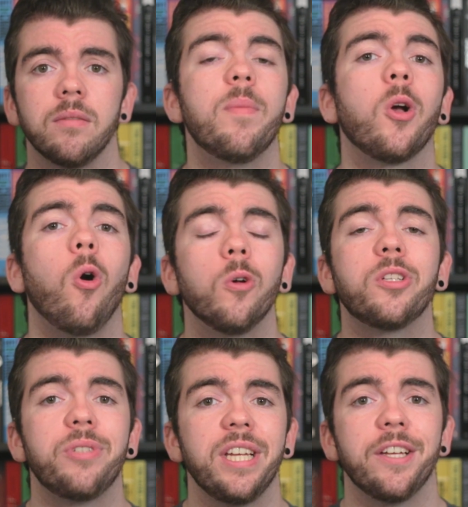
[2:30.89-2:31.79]
The book
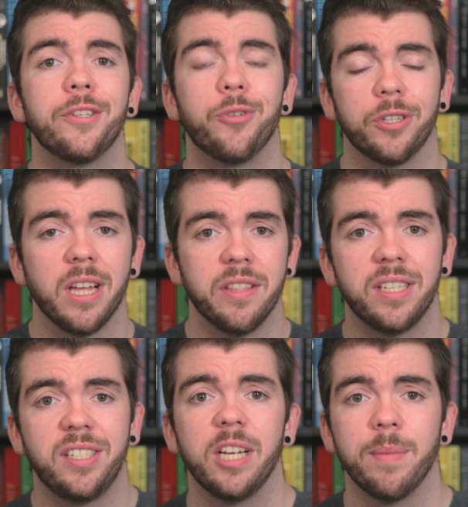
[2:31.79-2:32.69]
also deconstructs
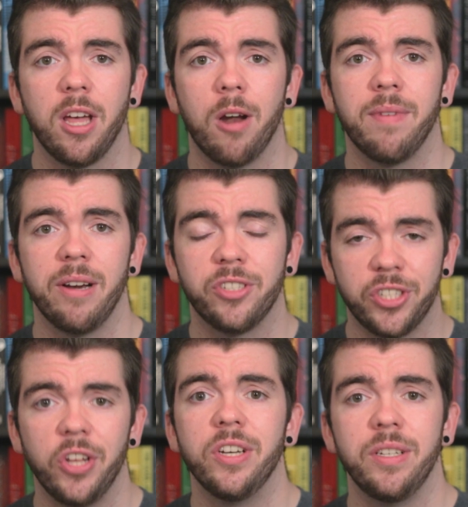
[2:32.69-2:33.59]
the stigma that around
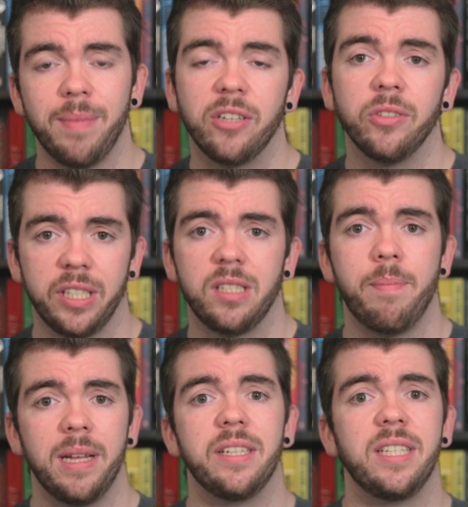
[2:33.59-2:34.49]
certain mental
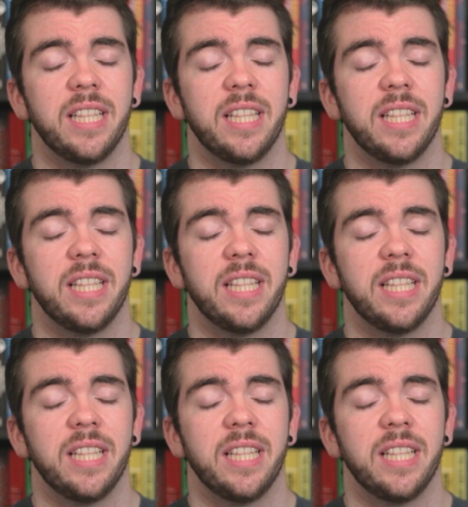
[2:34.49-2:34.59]
disability.